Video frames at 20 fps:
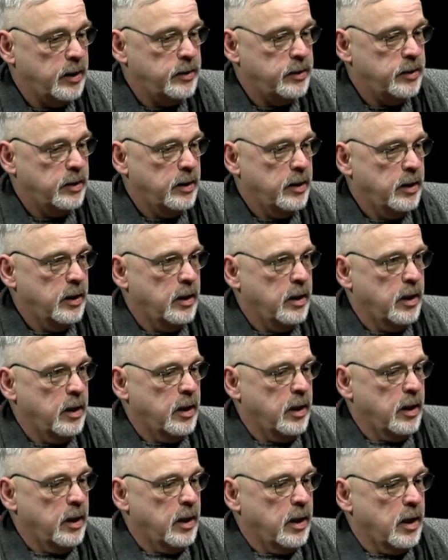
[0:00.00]
But
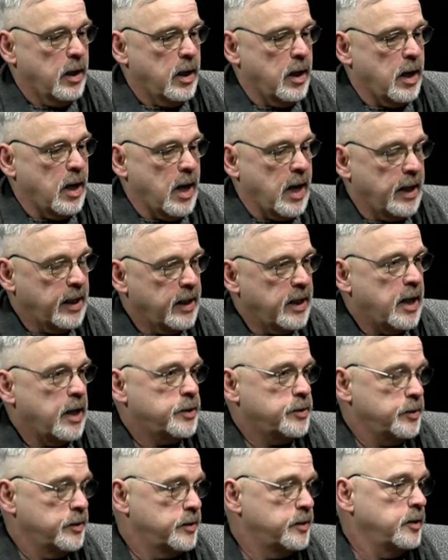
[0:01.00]
I can
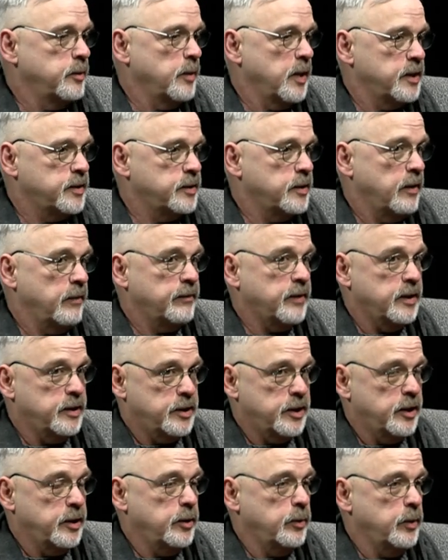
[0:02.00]
actually see myself
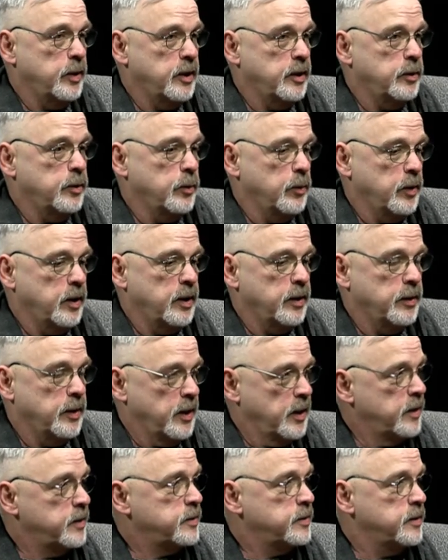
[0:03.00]
continuing doing
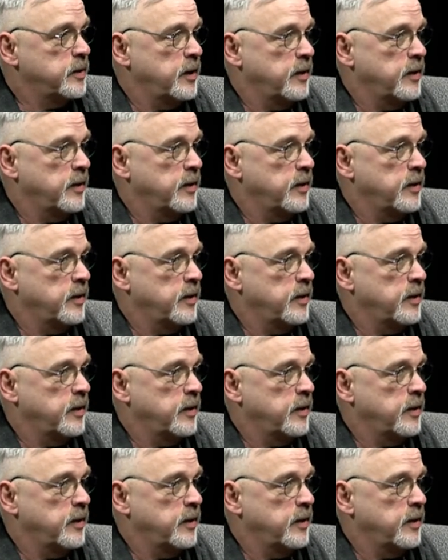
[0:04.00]
this,